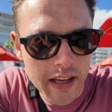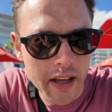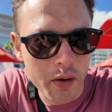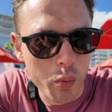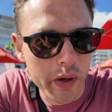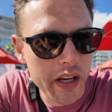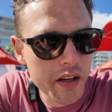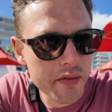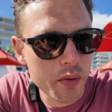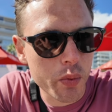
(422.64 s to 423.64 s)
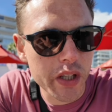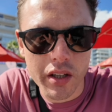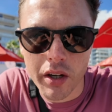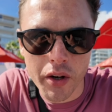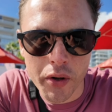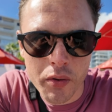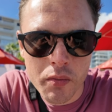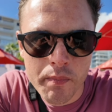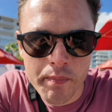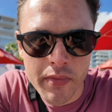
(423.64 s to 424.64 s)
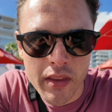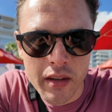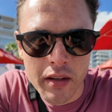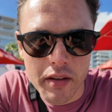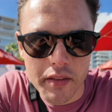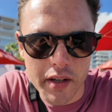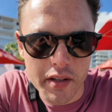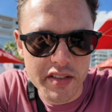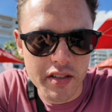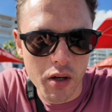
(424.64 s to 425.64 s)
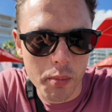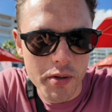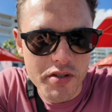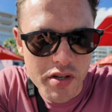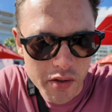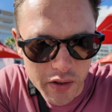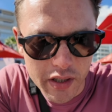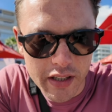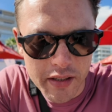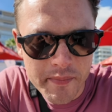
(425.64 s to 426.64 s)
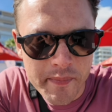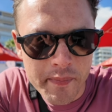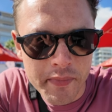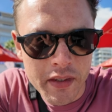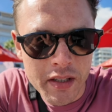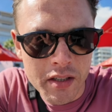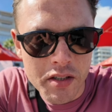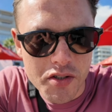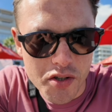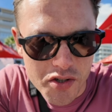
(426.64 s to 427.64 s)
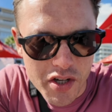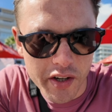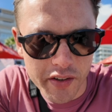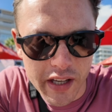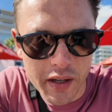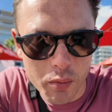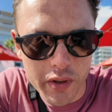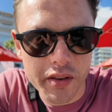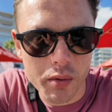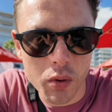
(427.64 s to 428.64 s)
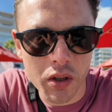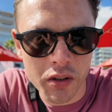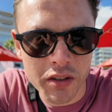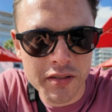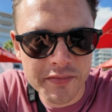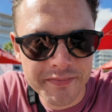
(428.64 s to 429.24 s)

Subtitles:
And wherever we go, there's an opportunity to share that with the world.